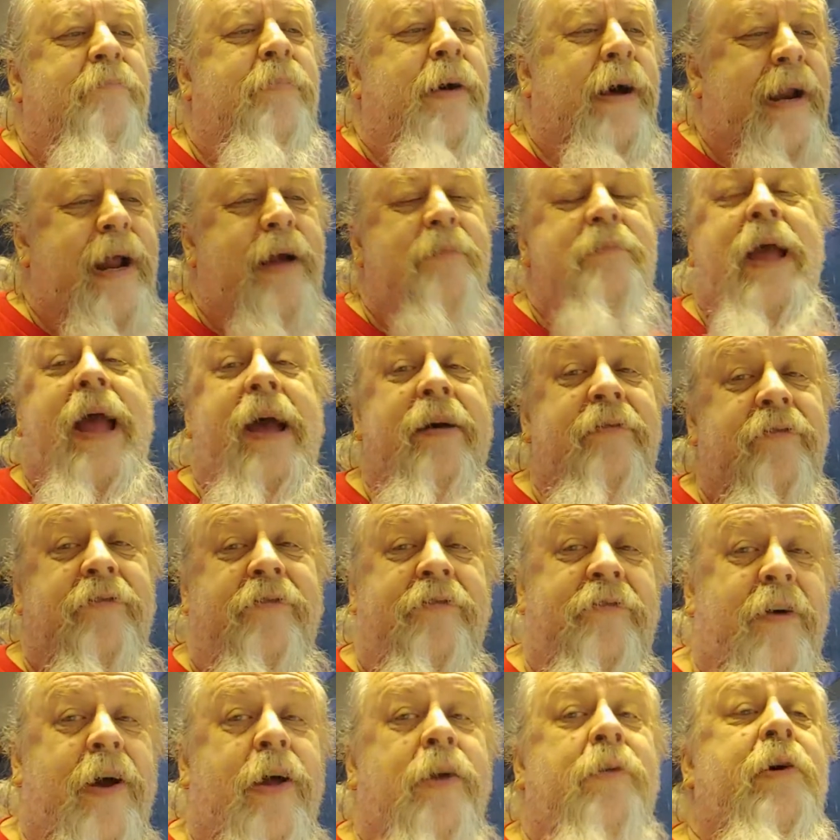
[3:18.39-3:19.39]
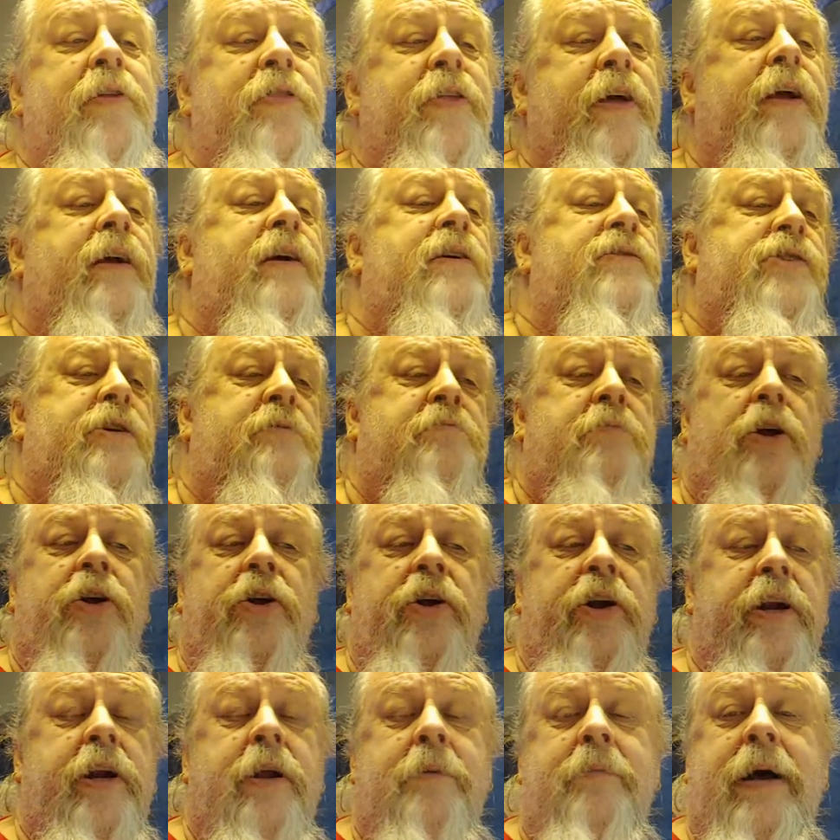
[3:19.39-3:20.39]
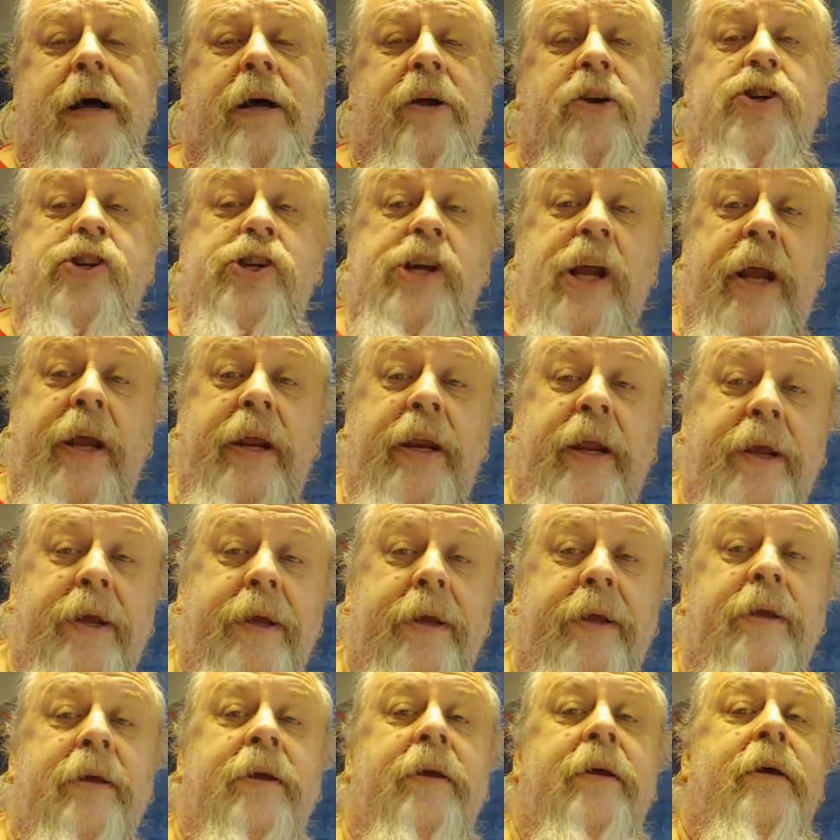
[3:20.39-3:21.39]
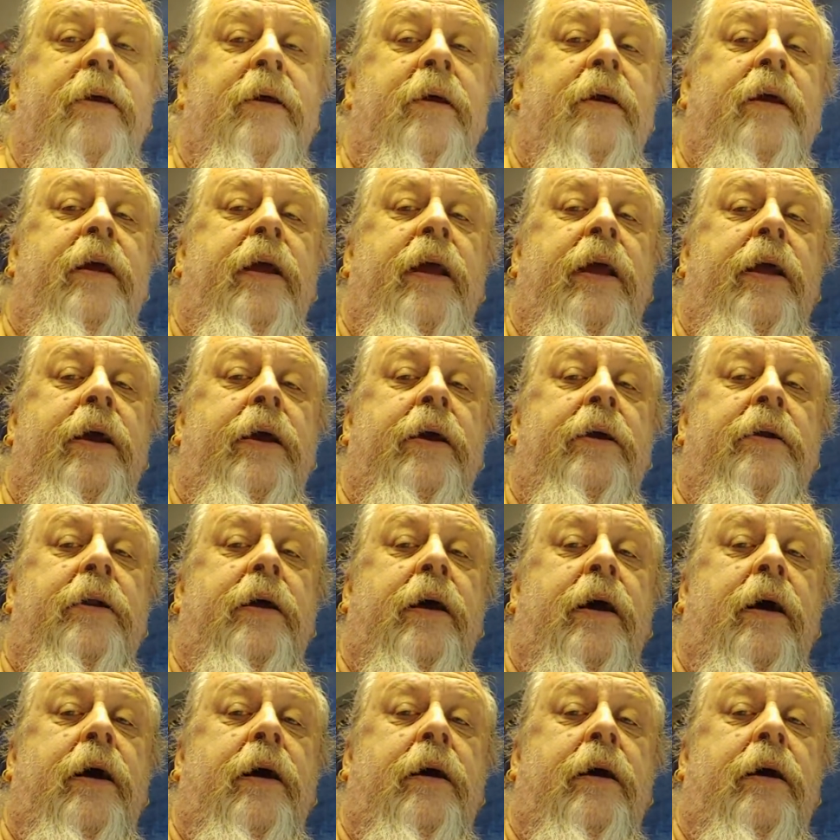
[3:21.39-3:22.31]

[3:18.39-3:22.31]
but I'm having fun with it because I'm learning about shading and